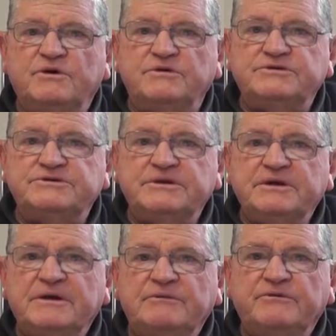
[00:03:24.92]
was
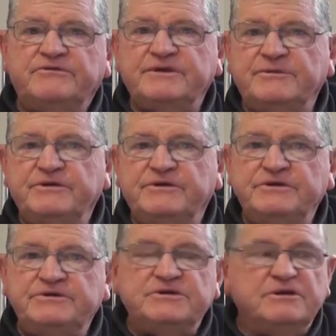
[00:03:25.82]
with some of
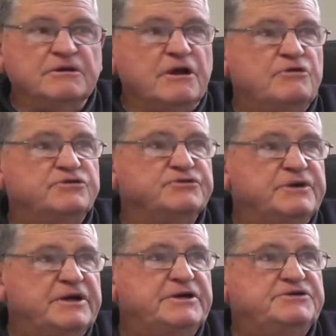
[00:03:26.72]
these low
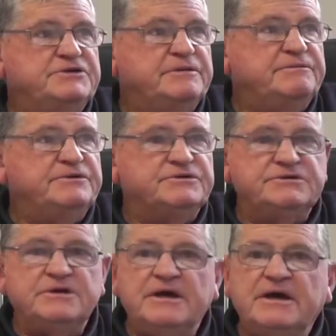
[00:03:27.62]
shrinkage
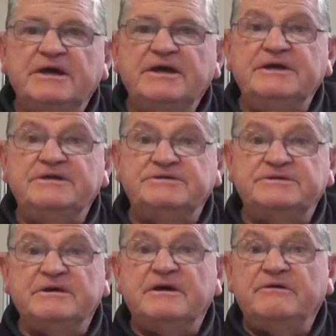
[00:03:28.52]
timbers
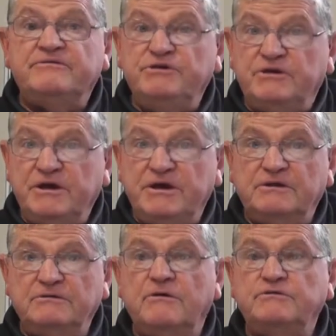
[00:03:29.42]
is you can
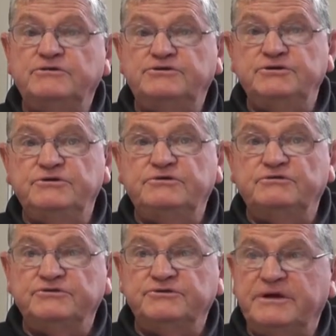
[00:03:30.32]
get
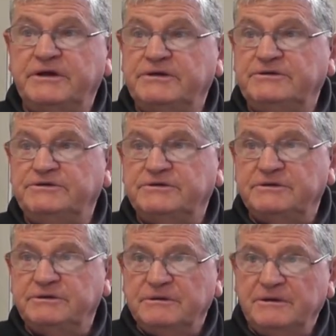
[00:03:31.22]
longitudinal shrinkage.
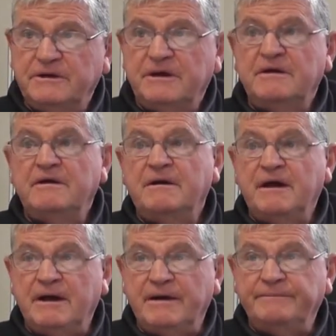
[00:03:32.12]

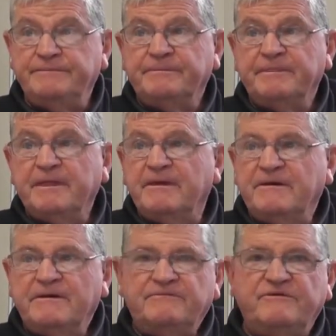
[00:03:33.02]

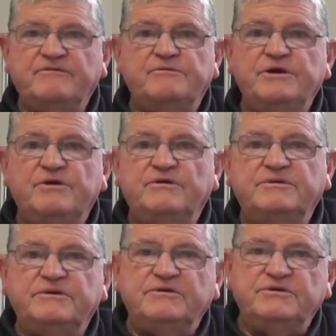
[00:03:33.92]
If you've ever been
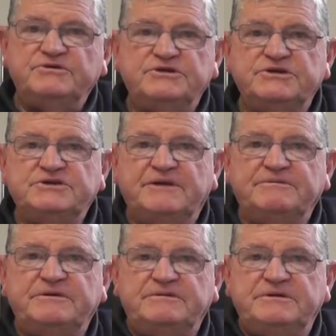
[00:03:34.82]
on, you see
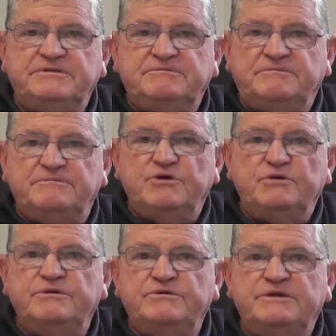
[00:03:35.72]
some
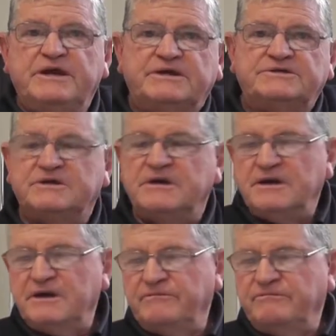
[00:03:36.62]
Murbu decks,
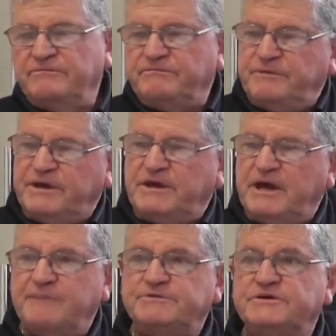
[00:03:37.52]
big
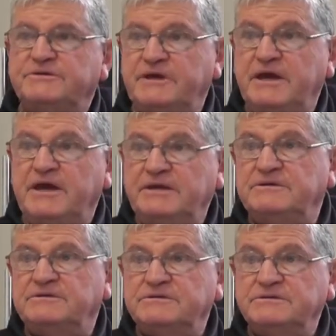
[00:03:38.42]
gaps at the
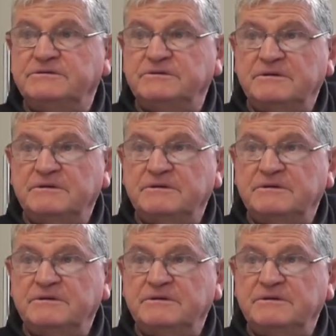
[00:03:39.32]
ends.